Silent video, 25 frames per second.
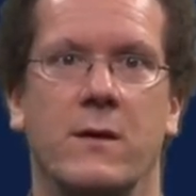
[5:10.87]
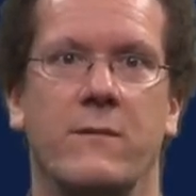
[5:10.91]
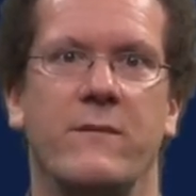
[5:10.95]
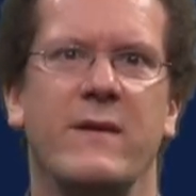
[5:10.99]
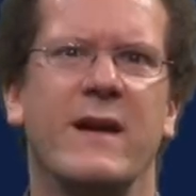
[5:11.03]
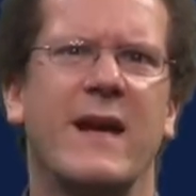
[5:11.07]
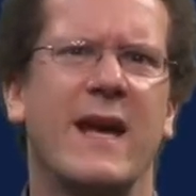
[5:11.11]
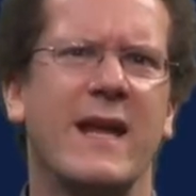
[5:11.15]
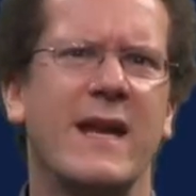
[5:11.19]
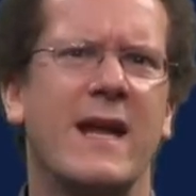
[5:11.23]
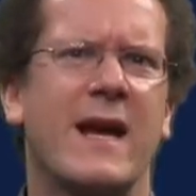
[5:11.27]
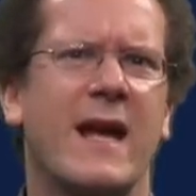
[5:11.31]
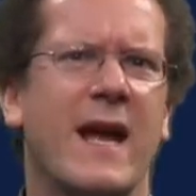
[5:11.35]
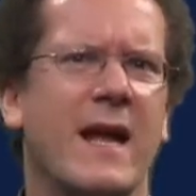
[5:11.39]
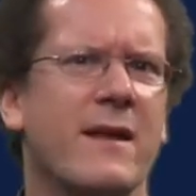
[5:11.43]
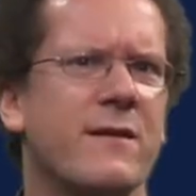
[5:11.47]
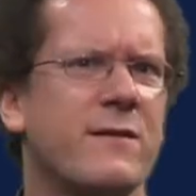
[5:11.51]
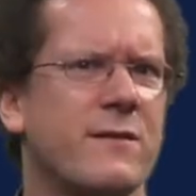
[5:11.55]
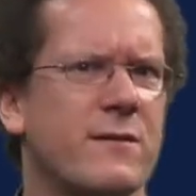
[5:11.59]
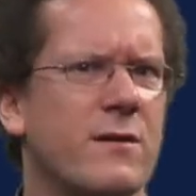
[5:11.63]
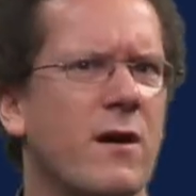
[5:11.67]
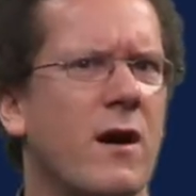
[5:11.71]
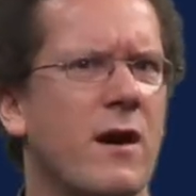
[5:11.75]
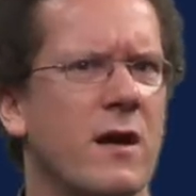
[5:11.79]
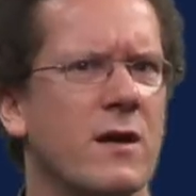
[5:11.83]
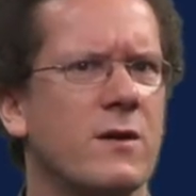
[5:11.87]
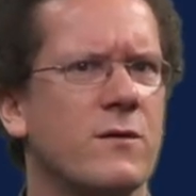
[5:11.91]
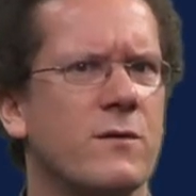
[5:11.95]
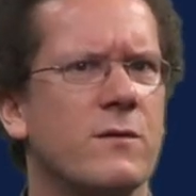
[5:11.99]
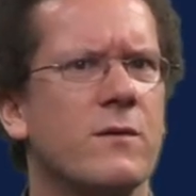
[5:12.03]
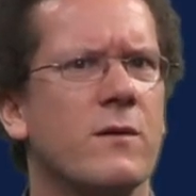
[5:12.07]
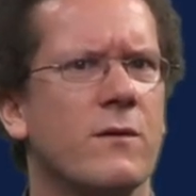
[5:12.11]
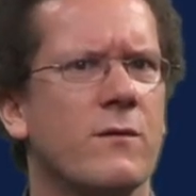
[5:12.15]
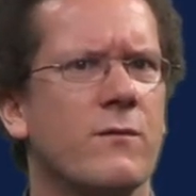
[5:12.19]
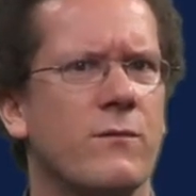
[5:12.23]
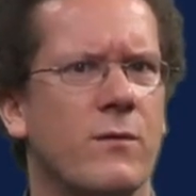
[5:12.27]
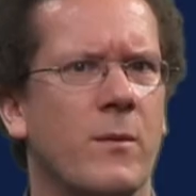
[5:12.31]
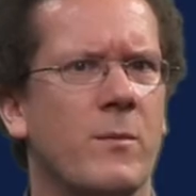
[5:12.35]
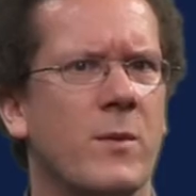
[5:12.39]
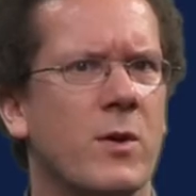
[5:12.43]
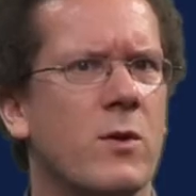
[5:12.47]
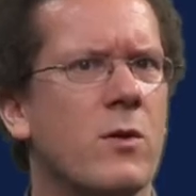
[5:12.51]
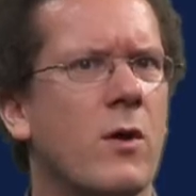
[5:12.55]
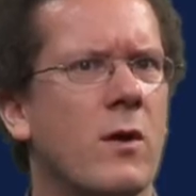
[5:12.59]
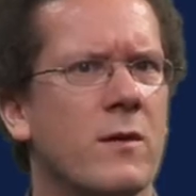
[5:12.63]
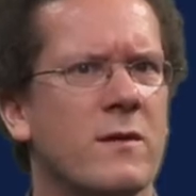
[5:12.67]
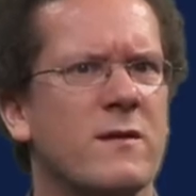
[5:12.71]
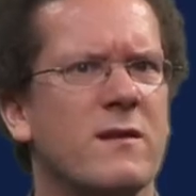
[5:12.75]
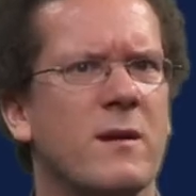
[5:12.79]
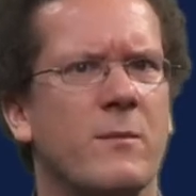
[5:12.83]
You can again start from the
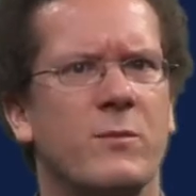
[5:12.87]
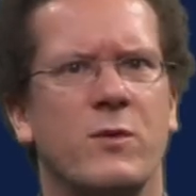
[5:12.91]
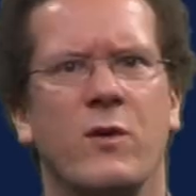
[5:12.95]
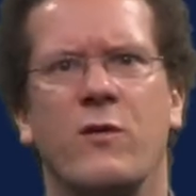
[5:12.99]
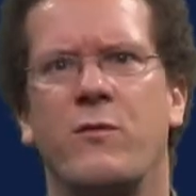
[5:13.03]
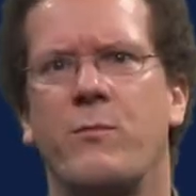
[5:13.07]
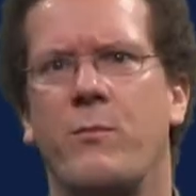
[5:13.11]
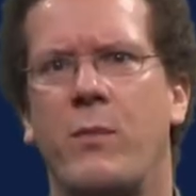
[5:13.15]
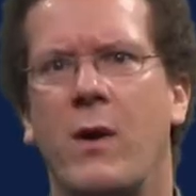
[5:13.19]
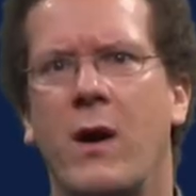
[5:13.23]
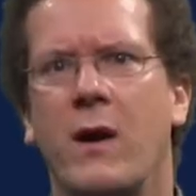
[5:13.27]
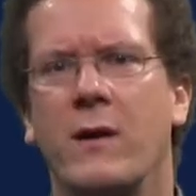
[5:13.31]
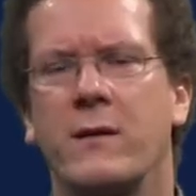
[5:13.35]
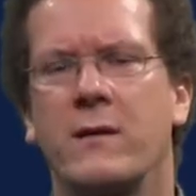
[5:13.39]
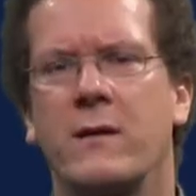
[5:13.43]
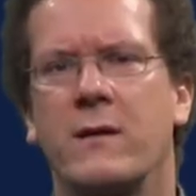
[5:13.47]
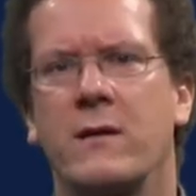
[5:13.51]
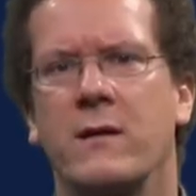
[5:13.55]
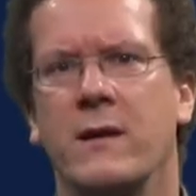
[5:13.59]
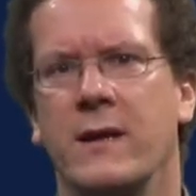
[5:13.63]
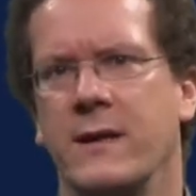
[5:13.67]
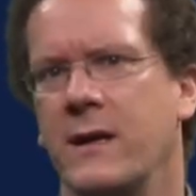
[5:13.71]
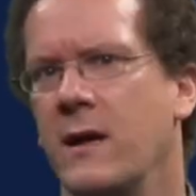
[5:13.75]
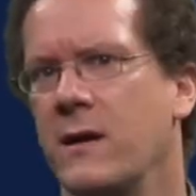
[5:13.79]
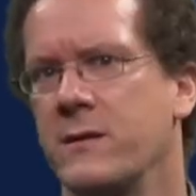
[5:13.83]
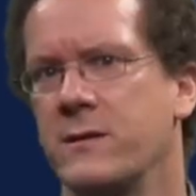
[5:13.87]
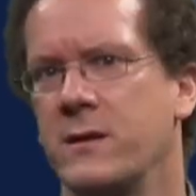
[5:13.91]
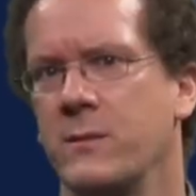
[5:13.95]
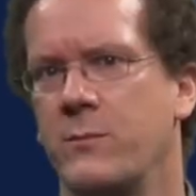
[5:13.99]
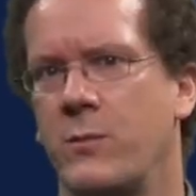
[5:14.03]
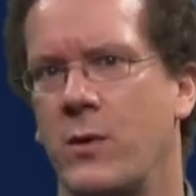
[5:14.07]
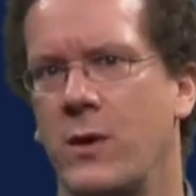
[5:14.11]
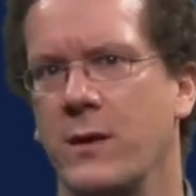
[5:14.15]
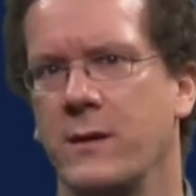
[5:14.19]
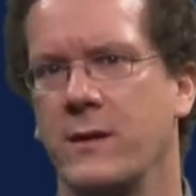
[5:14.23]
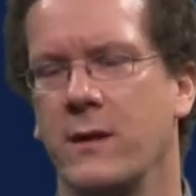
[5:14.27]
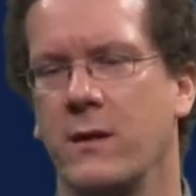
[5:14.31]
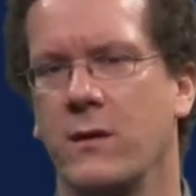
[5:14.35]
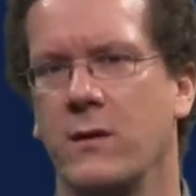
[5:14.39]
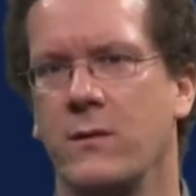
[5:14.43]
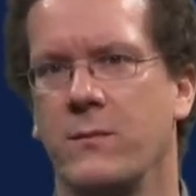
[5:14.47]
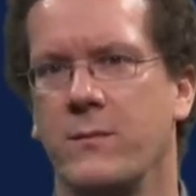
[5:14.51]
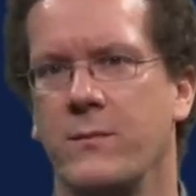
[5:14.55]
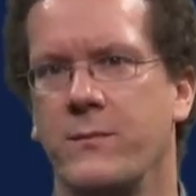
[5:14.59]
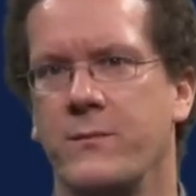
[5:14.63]
concept of particle and antiparticle.